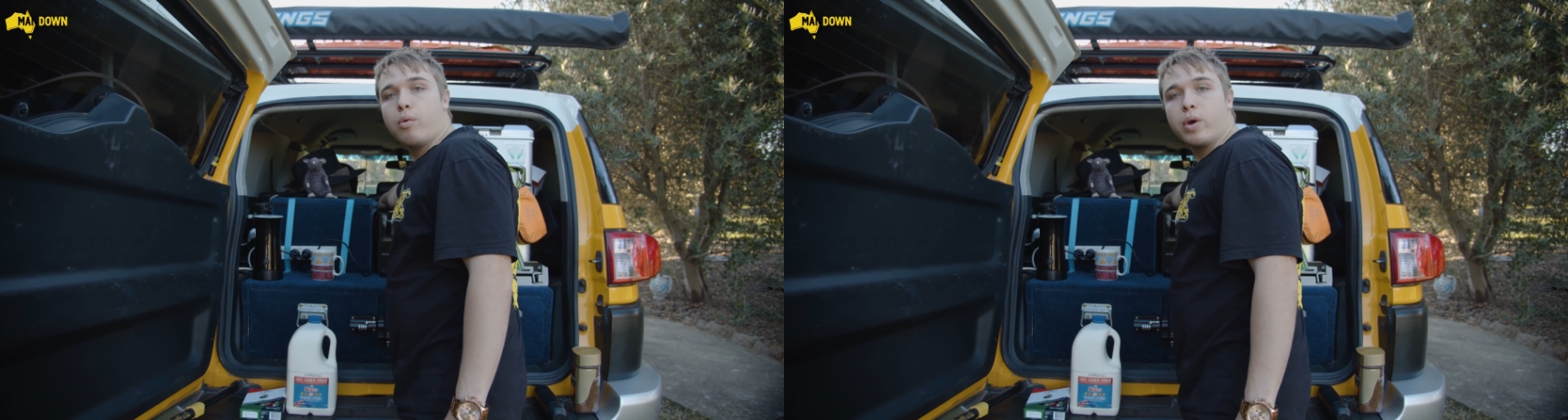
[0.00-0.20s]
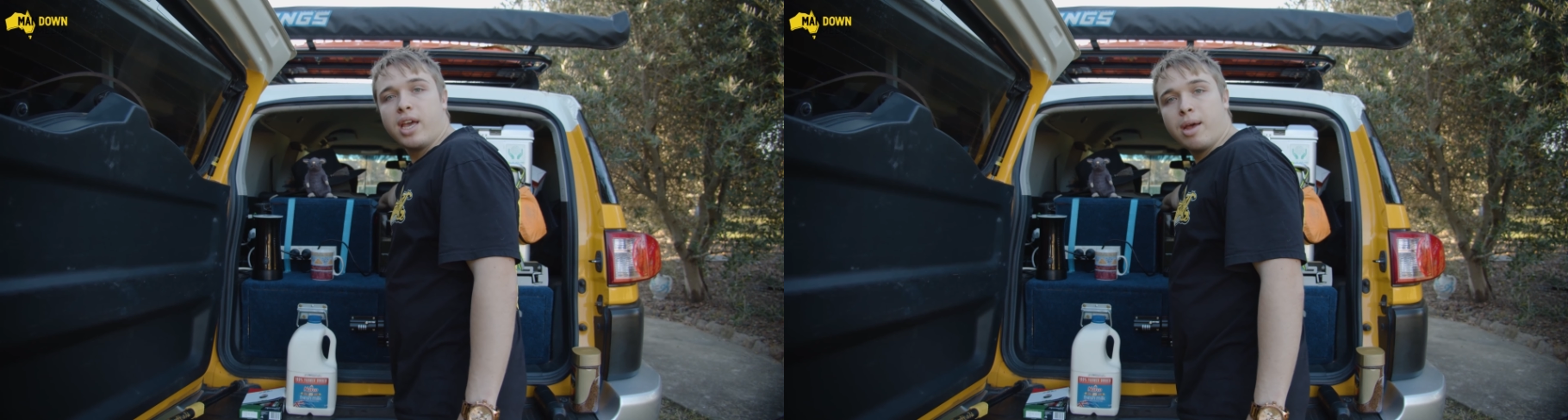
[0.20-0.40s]

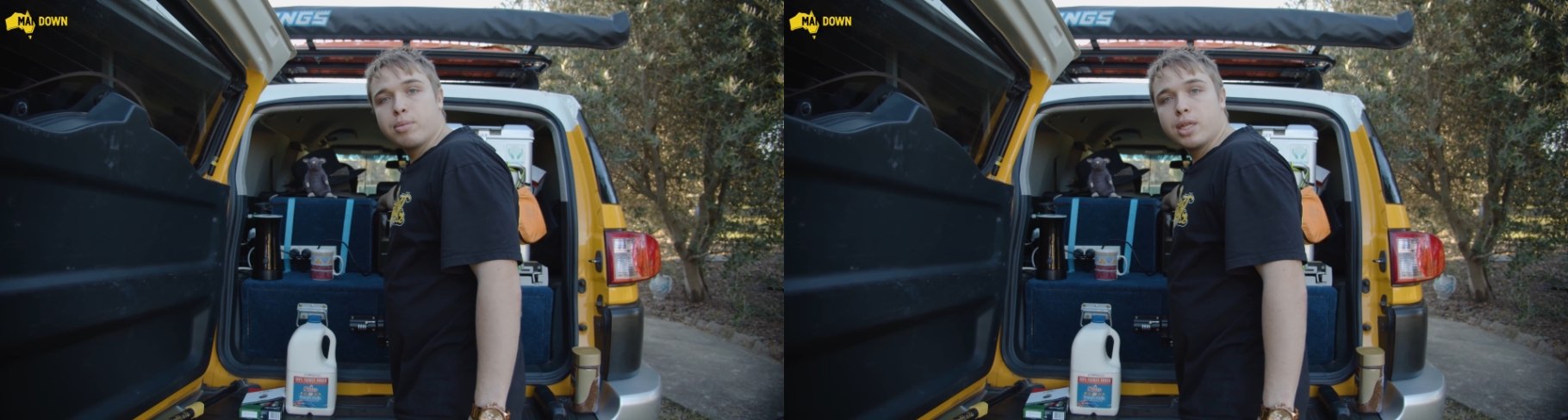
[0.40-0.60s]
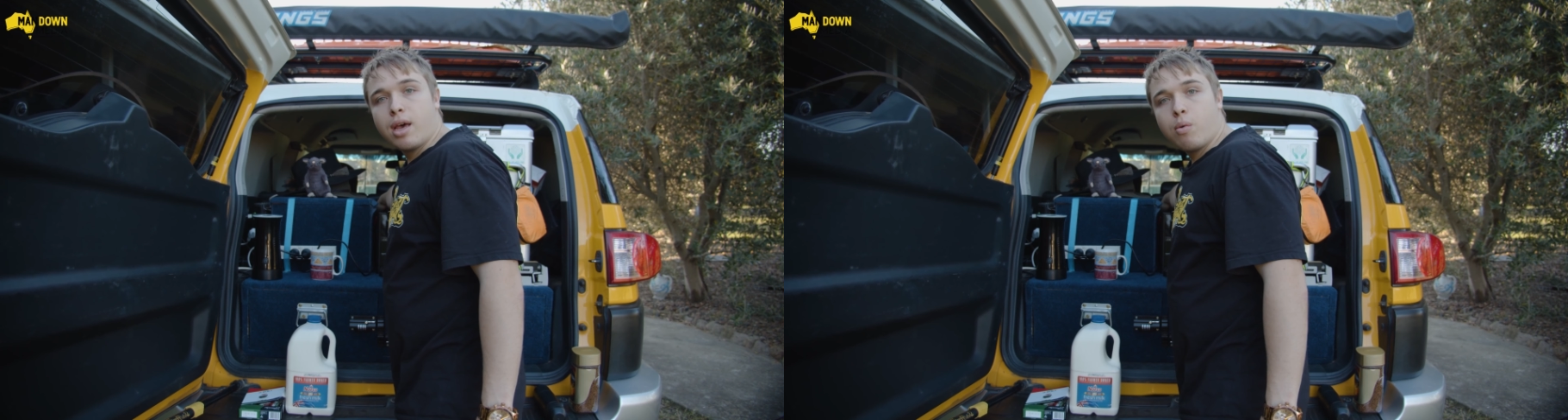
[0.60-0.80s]
we
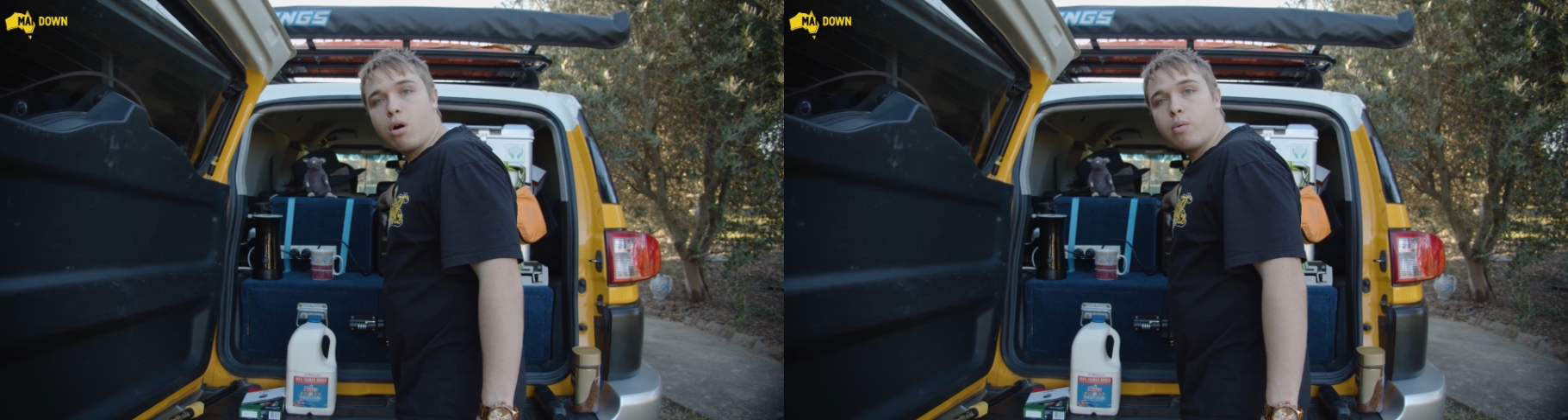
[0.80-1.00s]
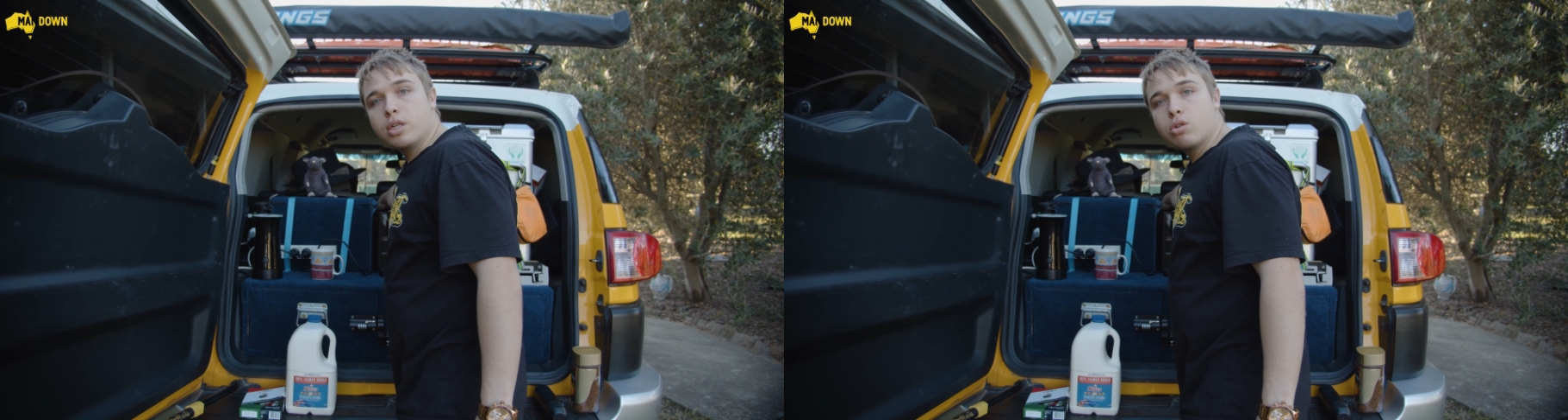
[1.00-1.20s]
empty that
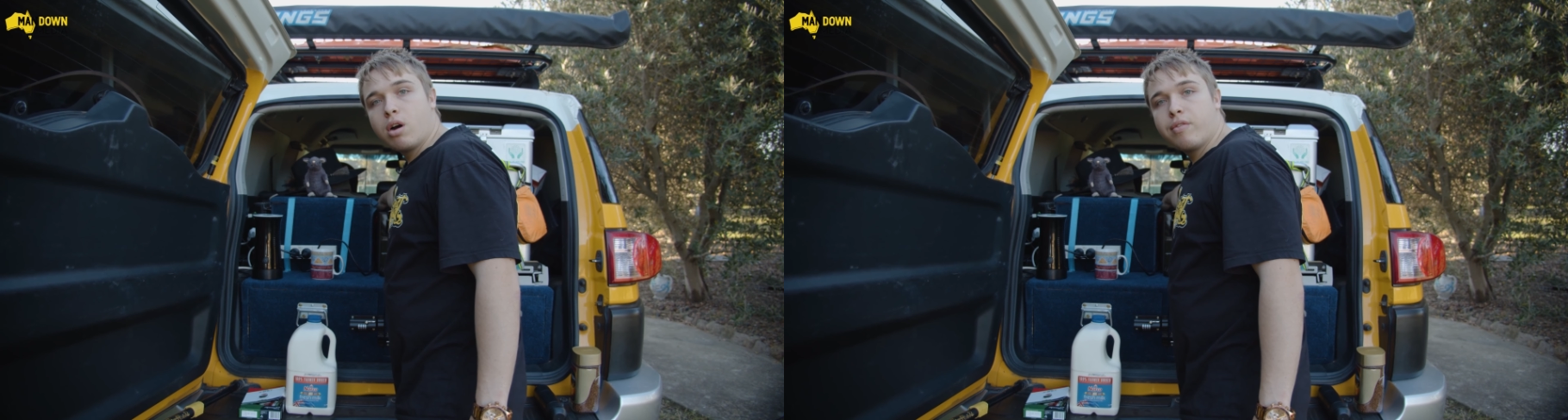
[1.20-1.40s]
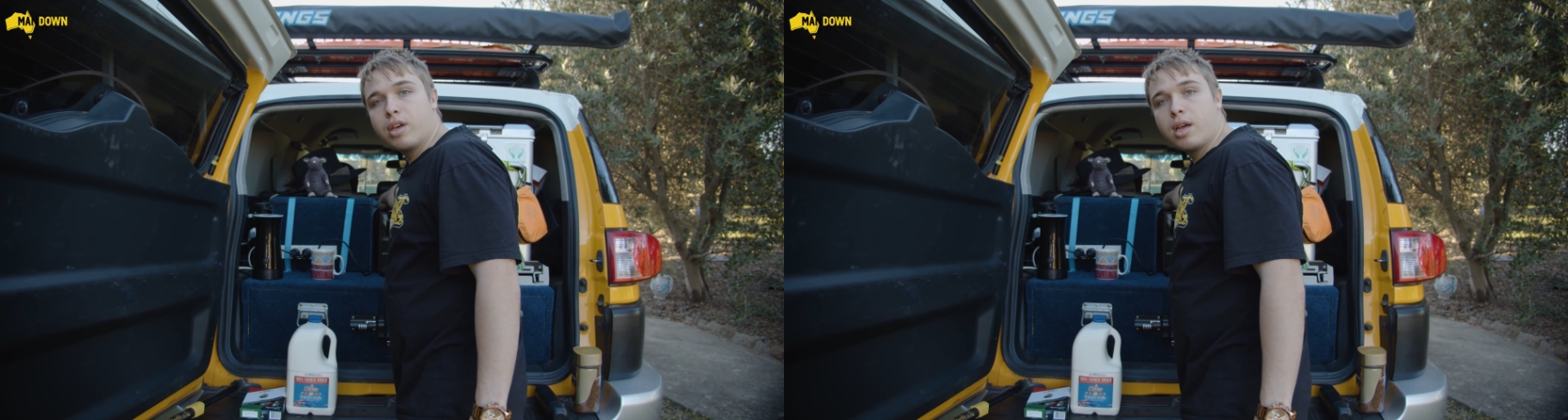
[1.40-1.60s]
while we're
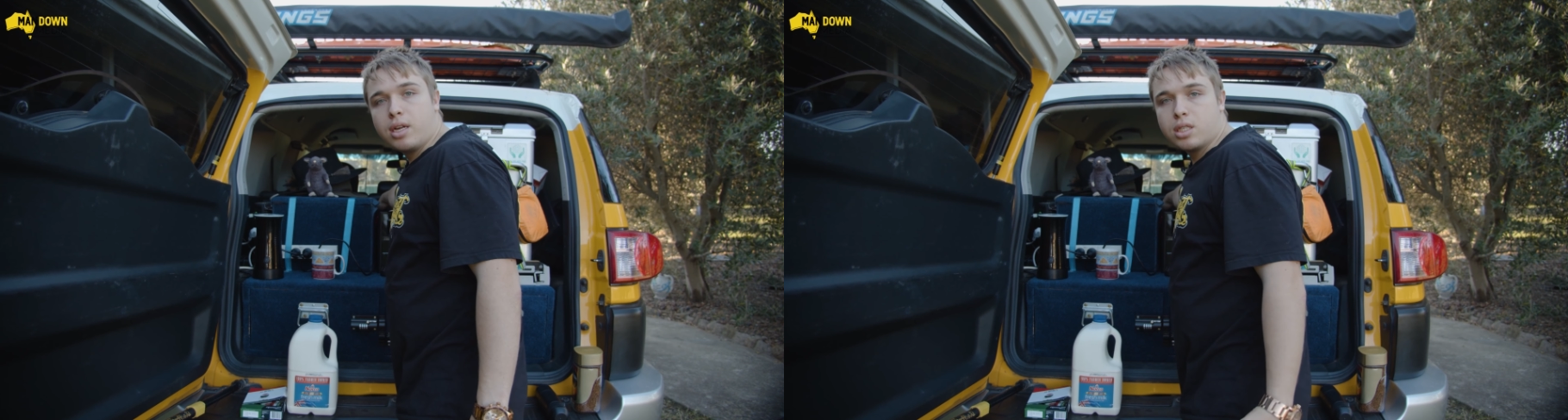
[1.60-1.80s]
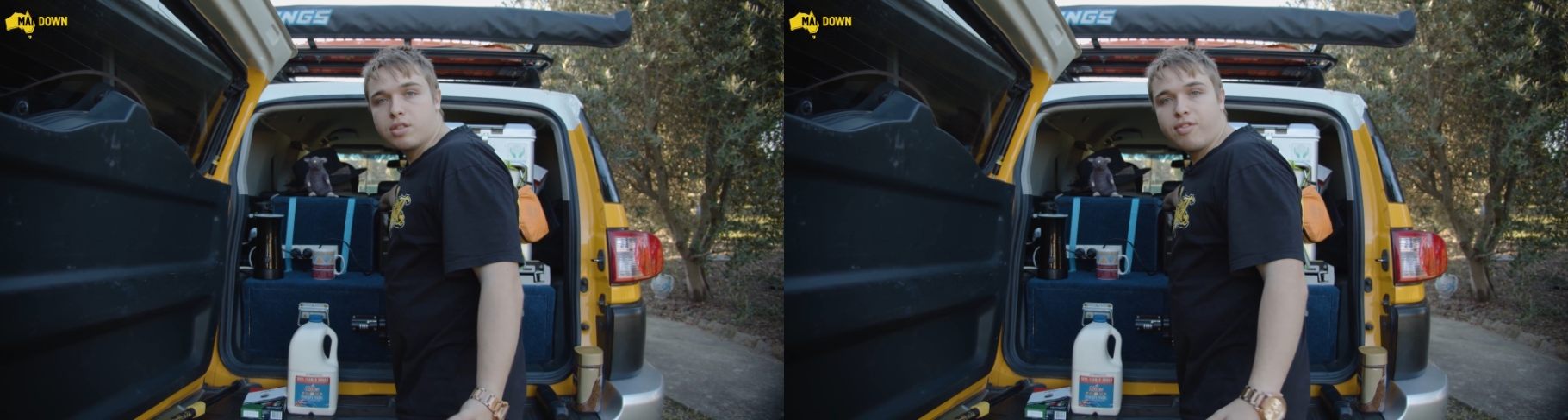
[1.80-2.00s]
driving and just